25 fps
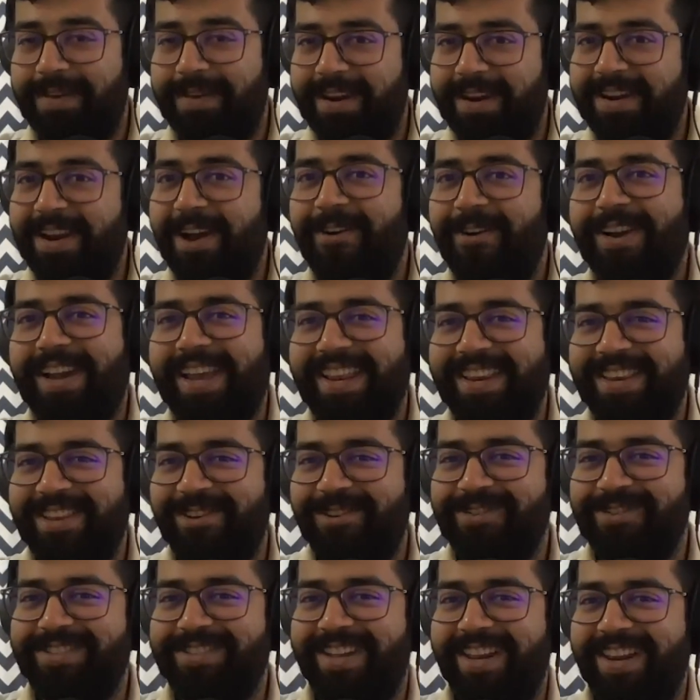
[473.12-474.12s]
now again,
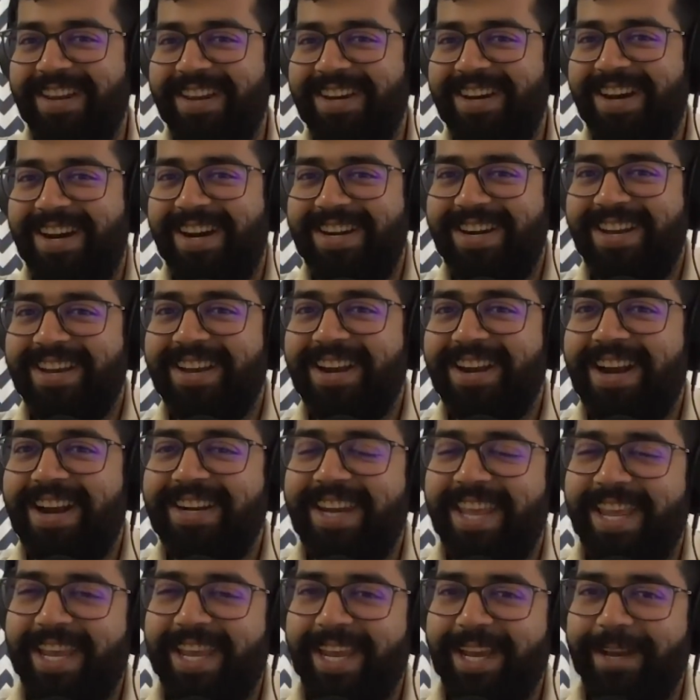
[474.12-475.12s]
you're still an undergrad
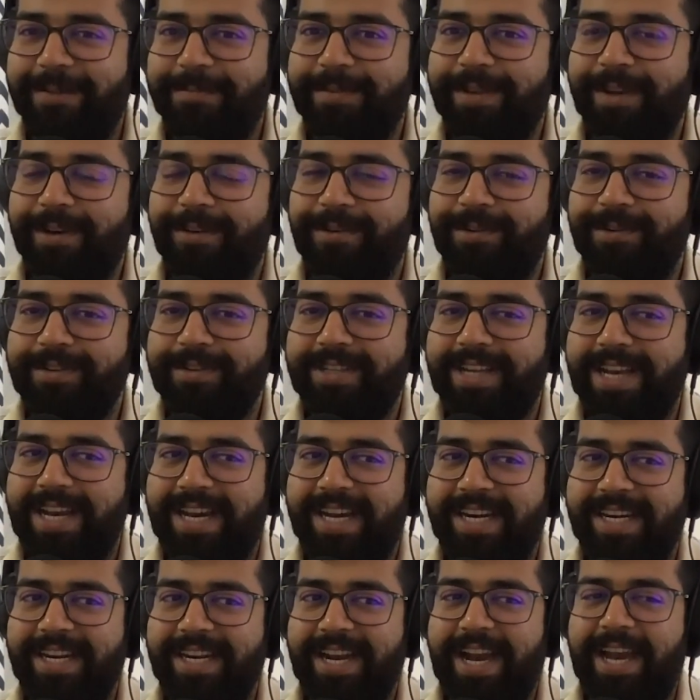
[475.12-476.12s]
taking up the course,
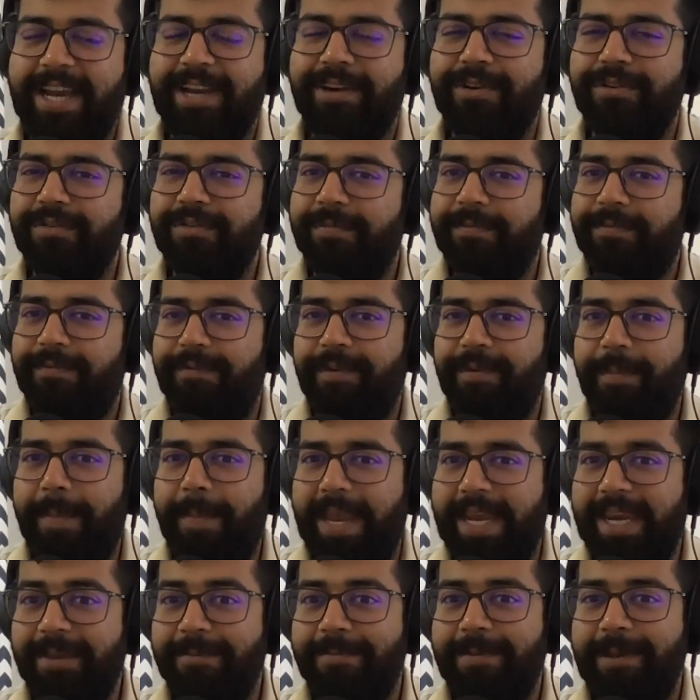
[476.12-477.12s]
and I know for
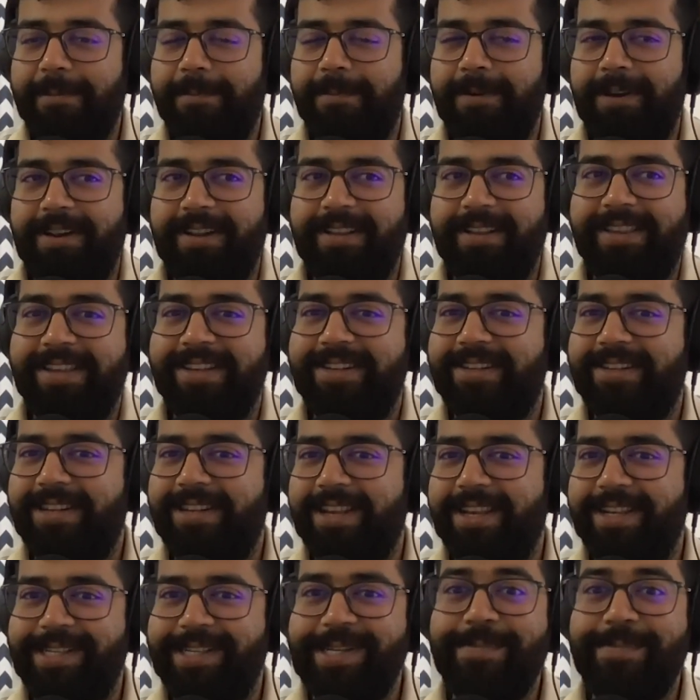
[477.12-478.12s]
many people this
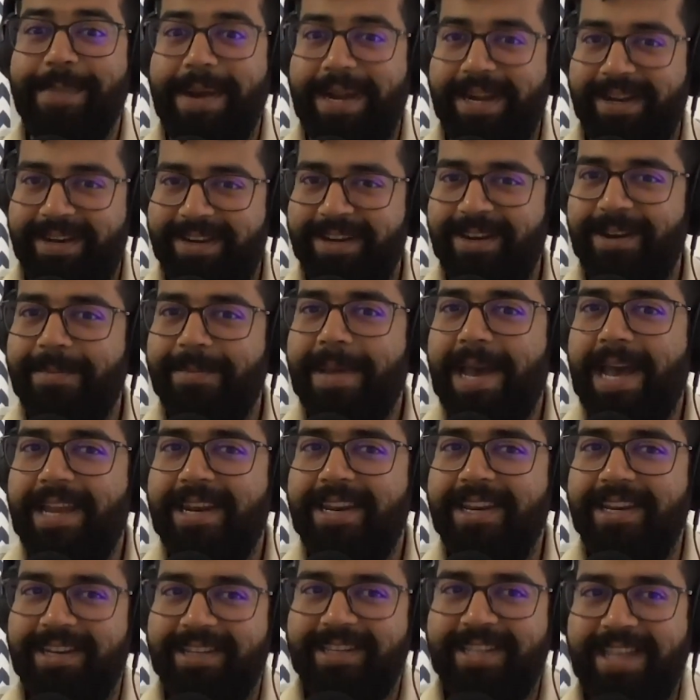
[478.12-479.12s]
is a mental
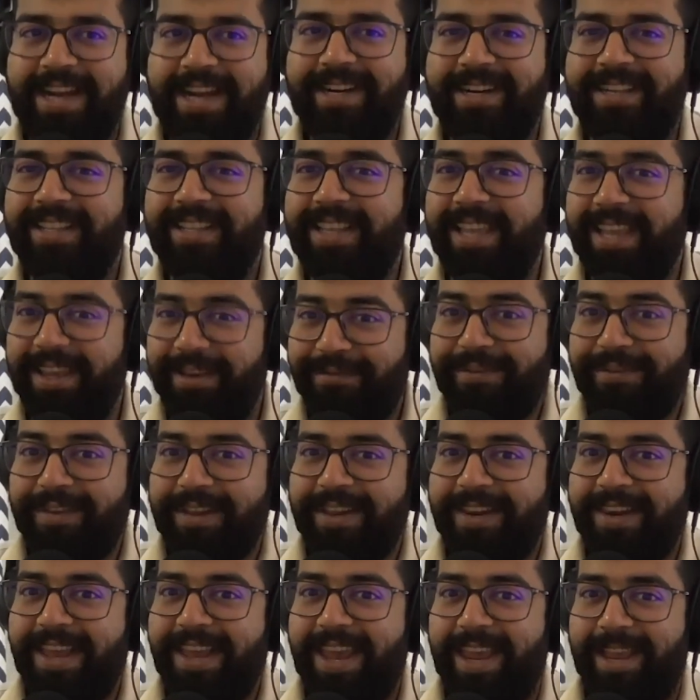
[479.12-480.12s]
barrier that they
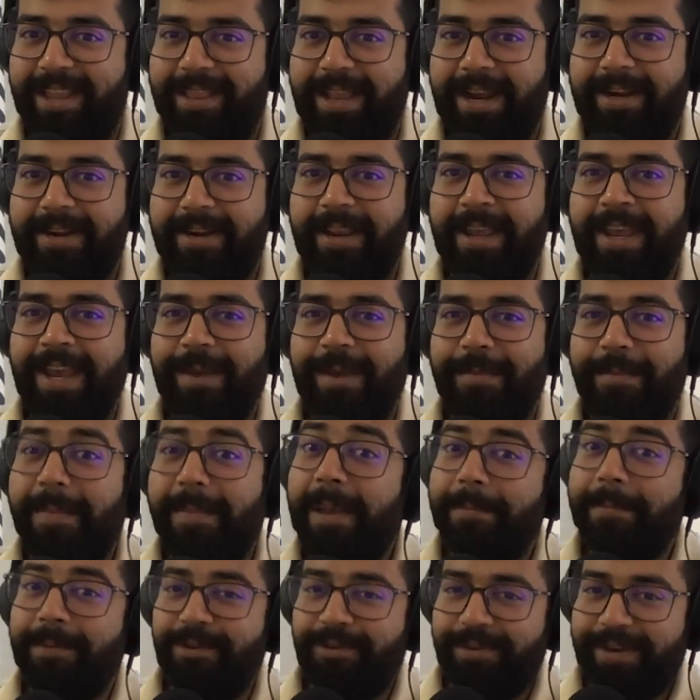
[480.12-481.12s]
feel like that
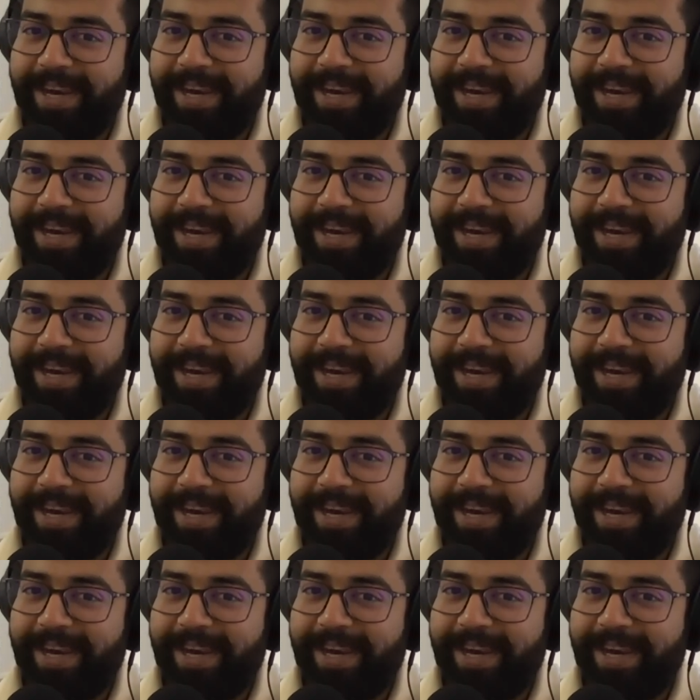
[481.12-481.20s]
maybe you